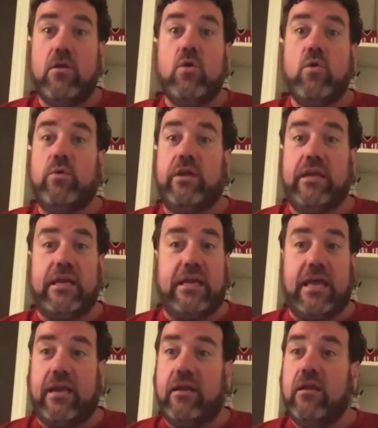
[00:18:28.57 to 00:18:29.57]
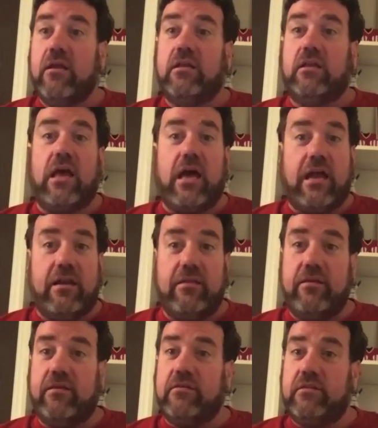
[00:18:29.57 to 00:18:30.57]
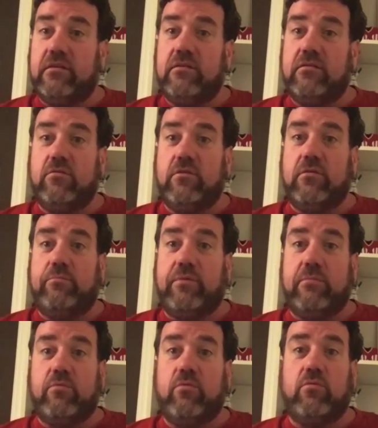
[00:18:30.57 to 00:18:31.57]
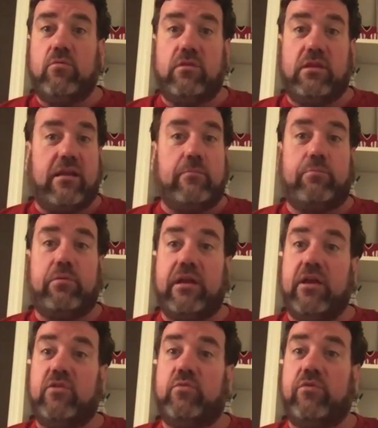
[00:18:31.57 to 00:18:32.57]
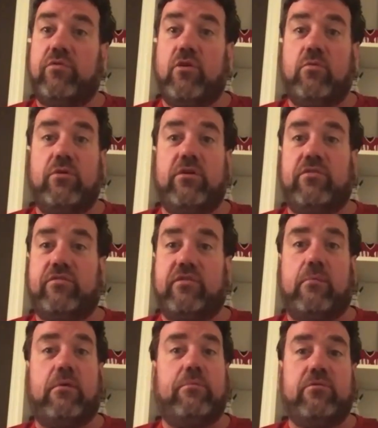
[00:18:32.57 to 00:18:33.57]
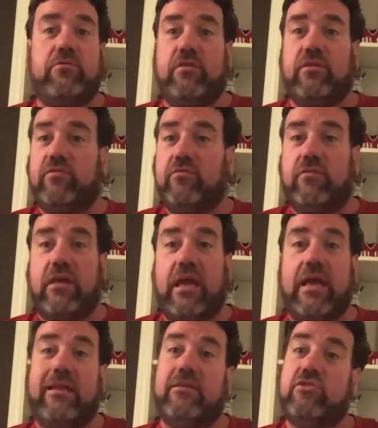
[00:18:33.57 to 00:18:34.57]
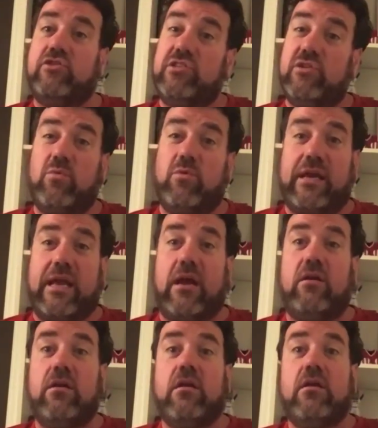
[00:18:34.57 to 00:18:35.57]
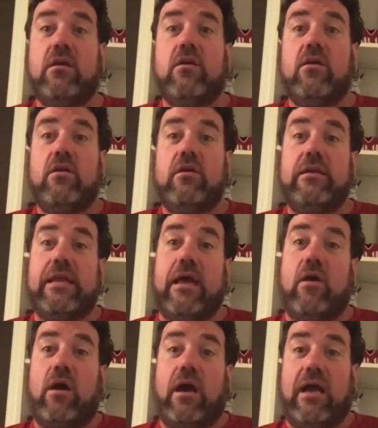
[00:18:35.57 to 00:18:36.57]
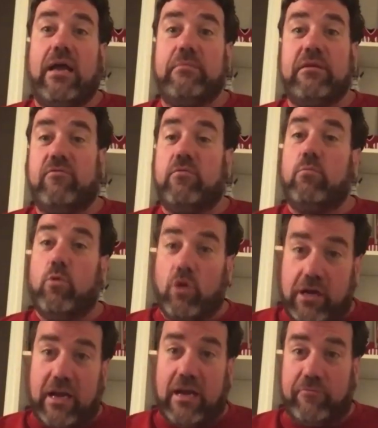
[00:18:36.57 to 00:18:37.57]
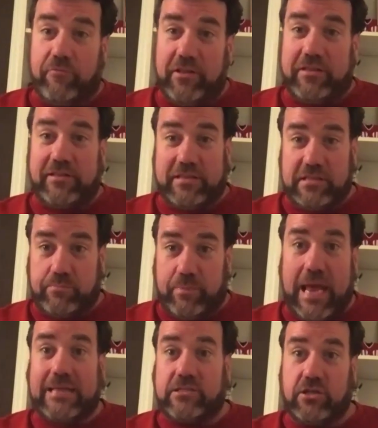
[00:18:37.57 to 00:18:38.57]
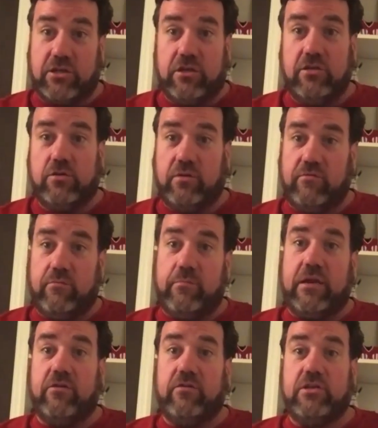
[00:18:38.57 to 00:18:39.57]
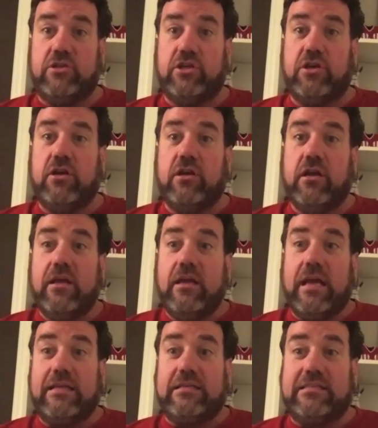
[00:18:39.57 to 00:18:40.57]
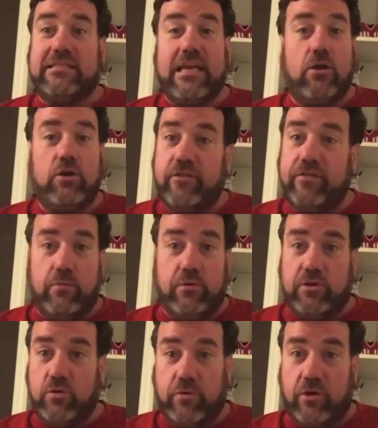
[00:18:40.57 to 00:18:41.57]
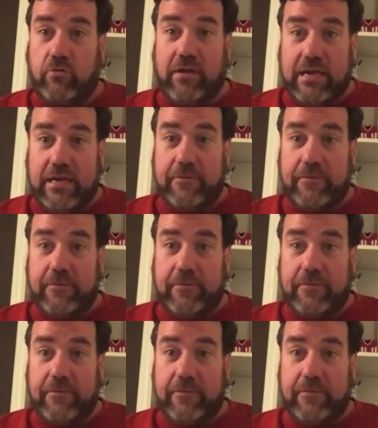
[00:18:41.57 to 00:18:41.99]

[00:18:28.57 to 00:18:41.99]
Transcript: We didn't get it. A lot of the people, a lot of the players, we thought were going to step up and do this and do that, and it just didn't work out. Now, I'm even more confident that these bats are going to do even better this year. And to see how good they were doing already,